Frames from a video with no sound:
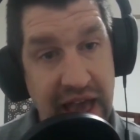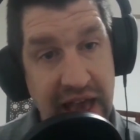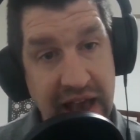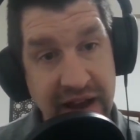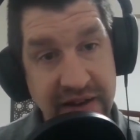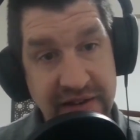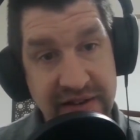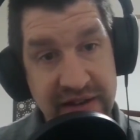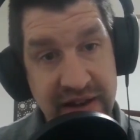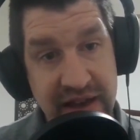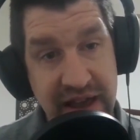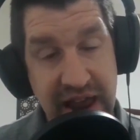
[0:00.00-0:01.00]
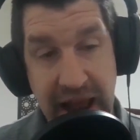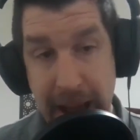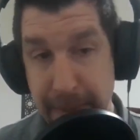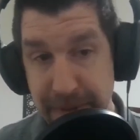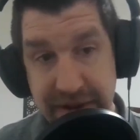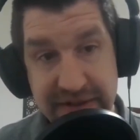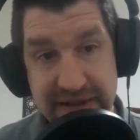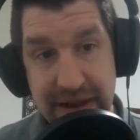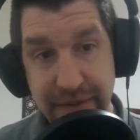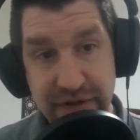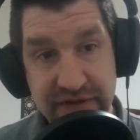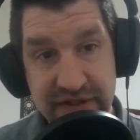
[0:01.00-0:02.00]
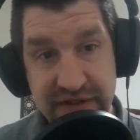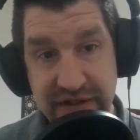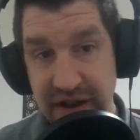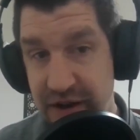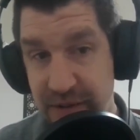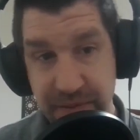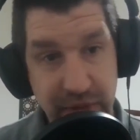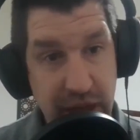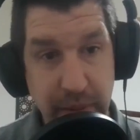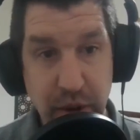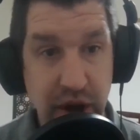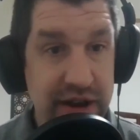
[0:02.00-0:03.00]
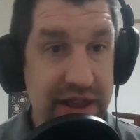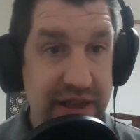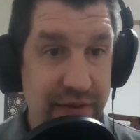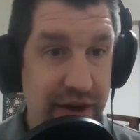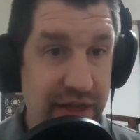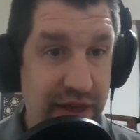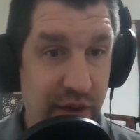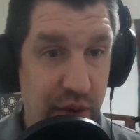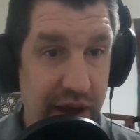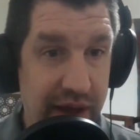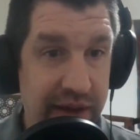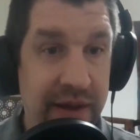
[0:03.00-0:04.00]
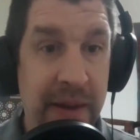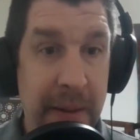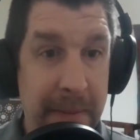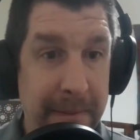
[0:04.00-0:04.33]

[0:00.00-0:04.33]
and it happened in San Francisco. I'm not going to give anything away.